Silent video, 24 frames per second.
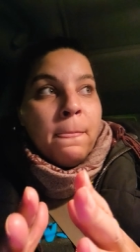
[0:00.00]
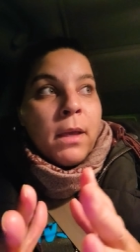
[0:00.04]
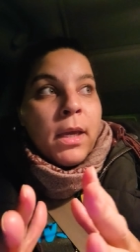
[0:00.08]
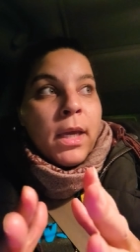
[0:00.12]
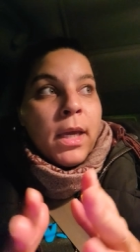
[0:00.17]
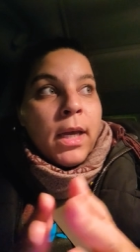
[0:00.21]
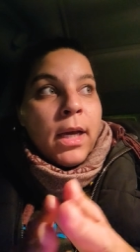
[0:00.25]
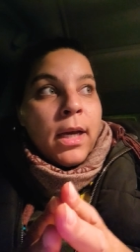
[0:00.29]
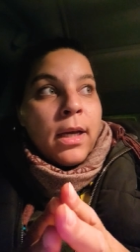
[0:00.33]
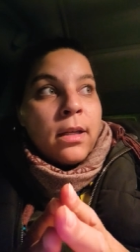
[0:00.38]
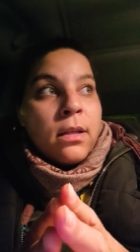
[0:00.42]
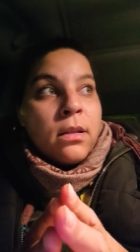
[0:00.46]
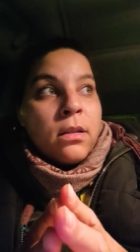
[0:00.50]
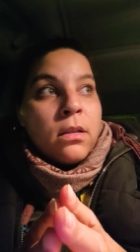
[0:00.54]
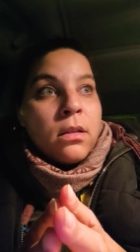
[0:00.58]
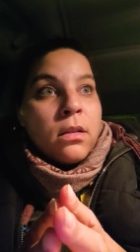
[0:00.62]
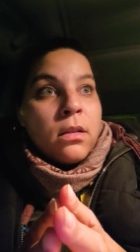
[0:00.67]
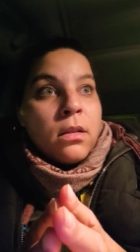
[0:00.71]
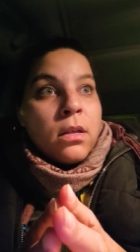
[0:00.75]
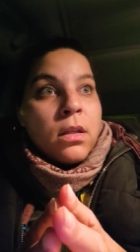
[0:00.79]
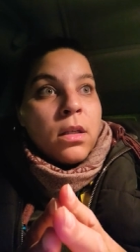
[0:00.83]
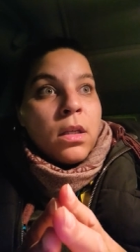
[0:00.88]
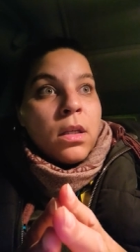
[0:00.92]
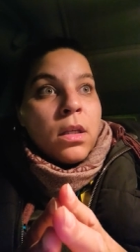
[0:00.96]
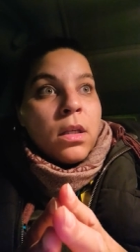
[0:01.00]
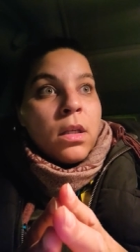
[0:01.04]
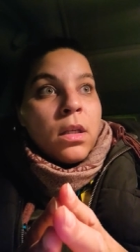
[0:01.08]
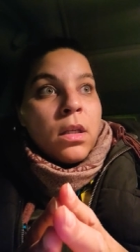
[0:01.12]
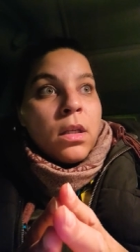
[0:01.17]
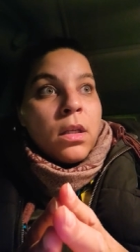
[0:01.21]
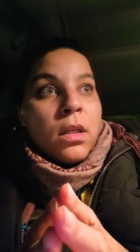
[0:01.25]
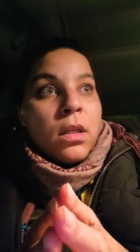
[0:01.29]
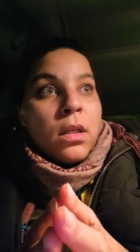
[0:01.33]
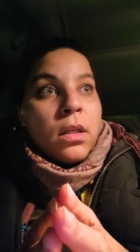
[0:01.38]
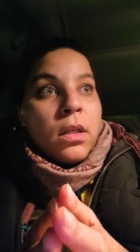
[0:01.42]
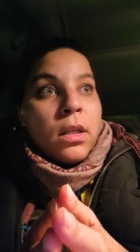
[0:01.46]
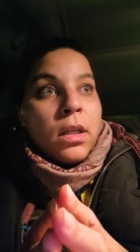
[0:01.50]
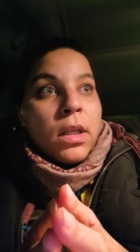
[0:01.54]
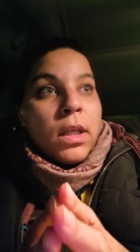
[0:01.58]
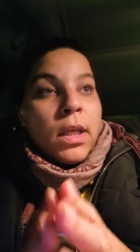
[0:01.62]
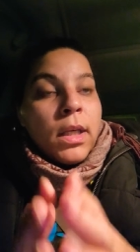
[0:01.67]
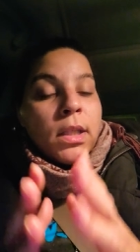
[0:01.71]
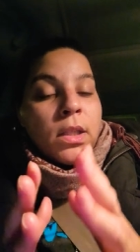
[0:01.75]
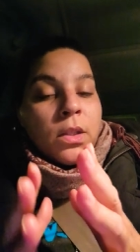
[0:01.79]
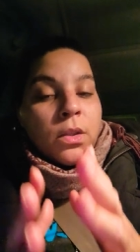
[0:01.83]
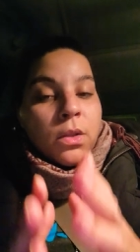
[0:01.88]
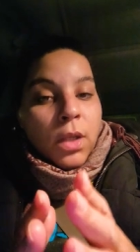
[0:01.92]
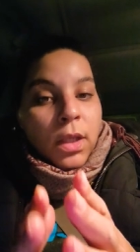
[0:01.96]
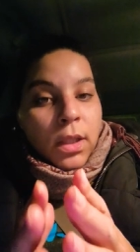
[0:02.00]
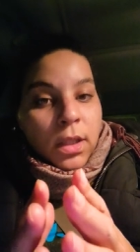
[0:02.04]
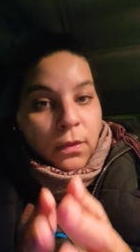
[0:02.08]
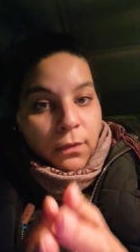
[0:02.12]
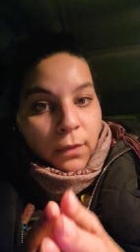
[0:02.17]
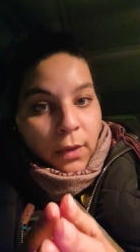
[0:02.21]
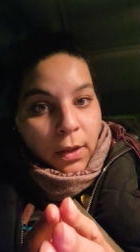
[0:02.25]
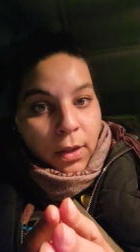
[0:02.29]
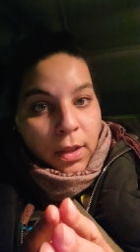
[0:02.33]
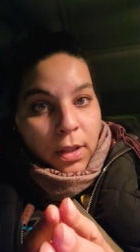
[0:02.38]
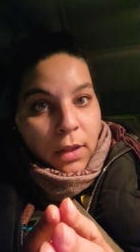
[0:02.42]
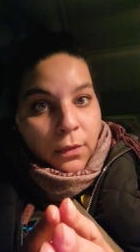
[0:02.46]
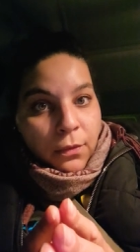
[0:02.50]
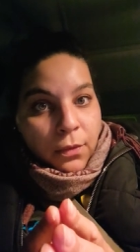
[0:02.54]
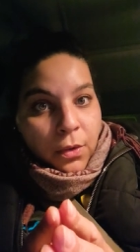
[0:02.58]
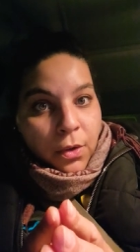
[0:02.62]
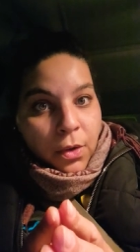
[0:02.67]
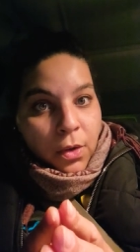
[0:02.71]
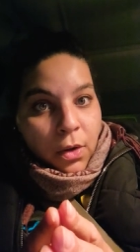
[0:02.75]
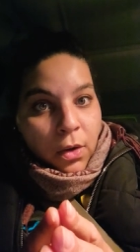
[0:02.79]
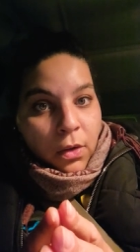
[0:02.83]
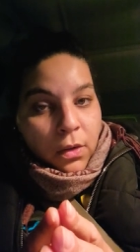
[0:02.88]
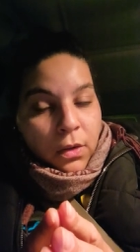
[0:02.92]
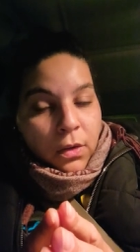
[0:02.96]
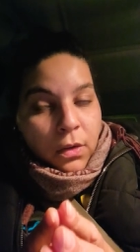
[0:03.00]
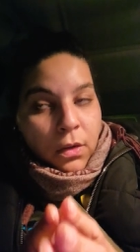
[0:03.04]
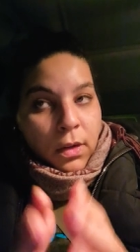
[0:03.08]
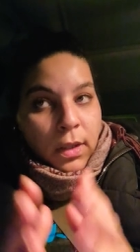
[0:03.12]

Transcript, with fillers: And it's it's very difficult,